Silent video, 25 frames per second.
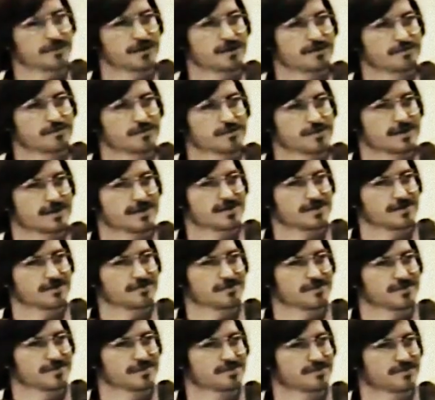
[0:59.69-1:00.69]

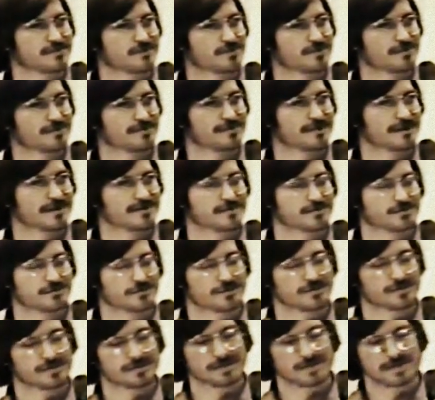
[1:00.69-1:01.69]
conversation with some 4- and
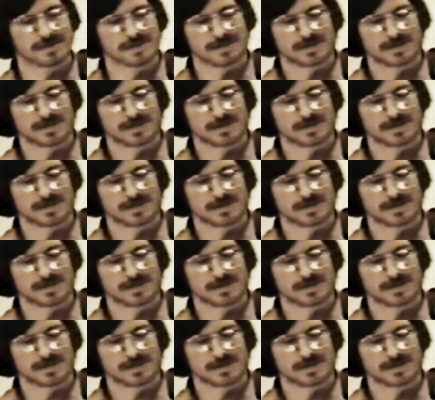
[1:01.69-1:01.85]
5-year-olds.